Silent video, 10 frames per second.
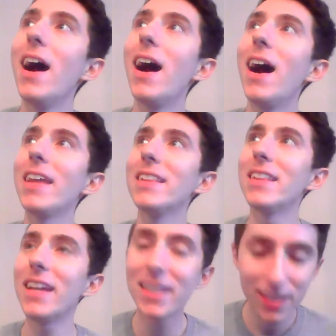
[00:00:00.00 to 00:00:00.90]
I
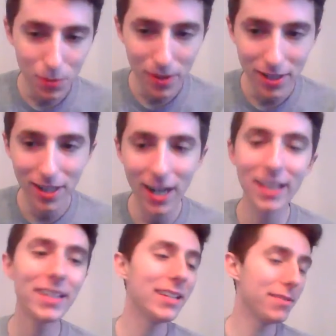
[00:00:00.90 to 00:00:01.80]
like the winner. I
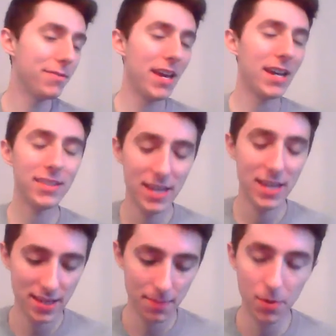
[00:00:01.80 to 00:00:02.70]
like the fact
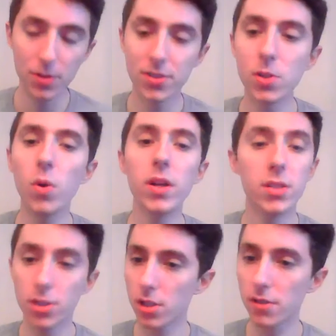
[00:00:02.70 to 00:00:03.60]
that the person who won
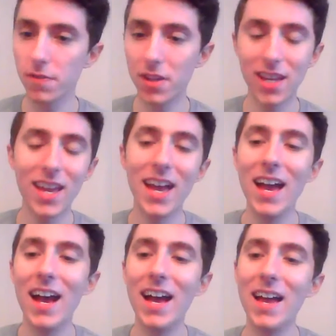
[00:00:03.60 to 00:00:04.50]
deserved it.
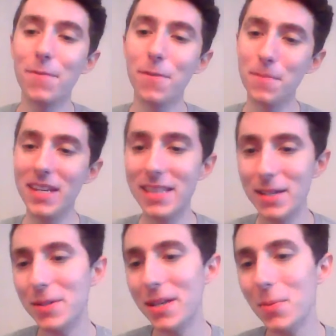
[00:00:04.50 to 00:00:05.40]
For me,
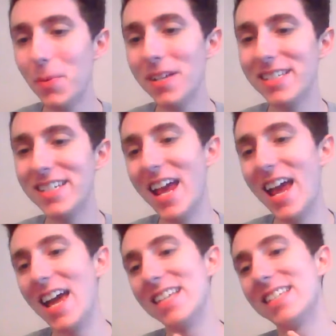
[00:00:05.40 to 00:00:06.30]
though, it wasn't
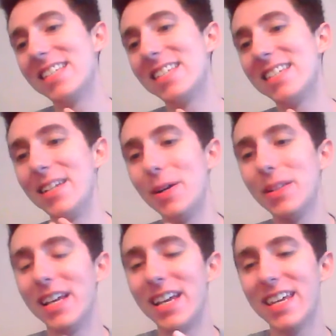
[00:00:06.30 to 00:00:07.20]
as,
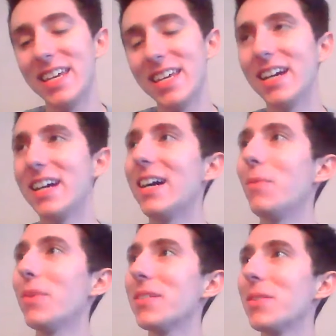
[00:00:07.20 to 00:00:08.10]

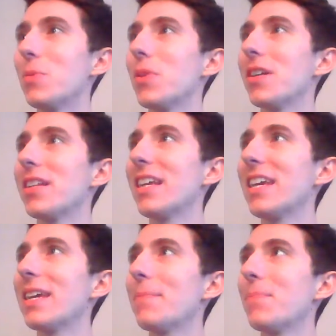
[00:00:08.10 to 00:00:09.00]
what's the word?
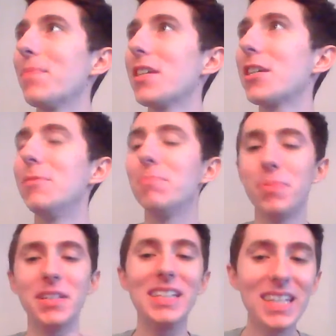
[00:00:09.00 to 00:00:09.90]
Like,
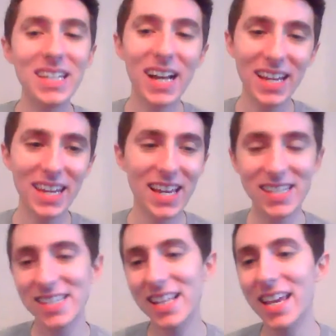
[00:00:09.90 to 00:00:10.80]
complete, I
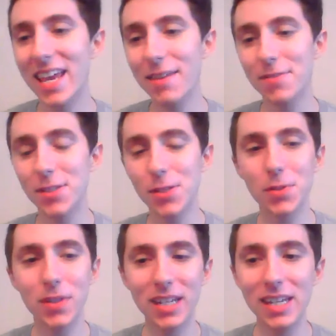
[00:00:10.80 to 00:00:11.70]
guess. Like, if
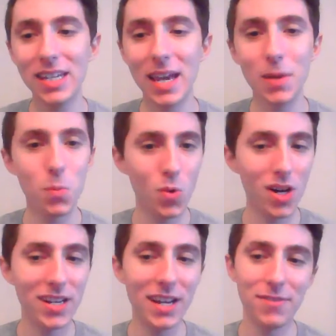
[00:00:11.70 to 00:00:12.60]
Cirie had
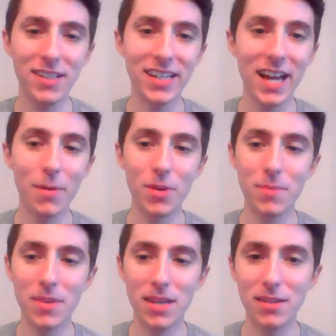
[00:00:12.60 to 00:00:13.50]
won, I feel like I would
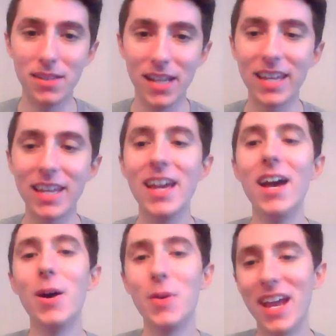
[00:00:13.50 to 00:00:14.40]
have been like,
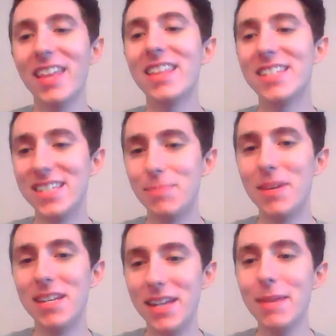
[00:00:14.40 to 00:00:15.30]
okay, this has
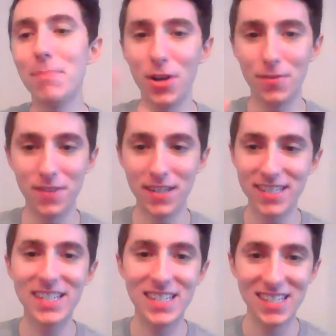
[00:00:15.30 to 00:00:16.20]
been a perfect
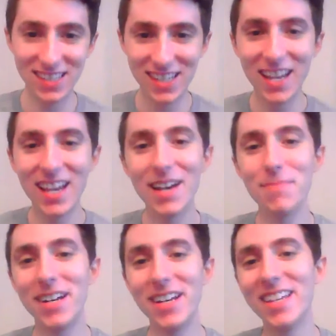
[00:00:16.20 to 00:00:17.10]
season.
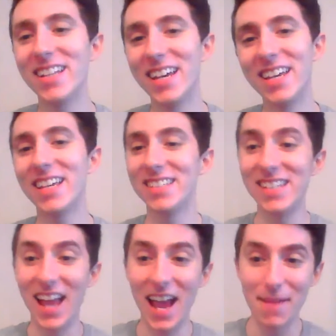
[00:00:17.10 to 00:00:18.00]
But, like, that
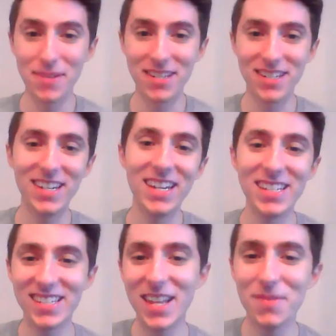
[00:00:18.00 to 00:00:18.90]
didn't happen. And
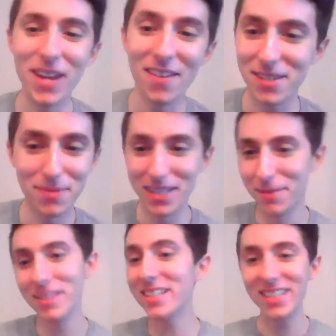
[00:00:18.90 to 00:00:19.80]
instead, we have something
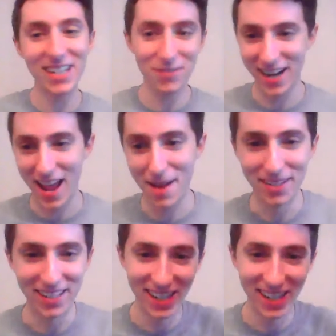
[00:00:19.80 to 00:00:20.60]
completely different happen.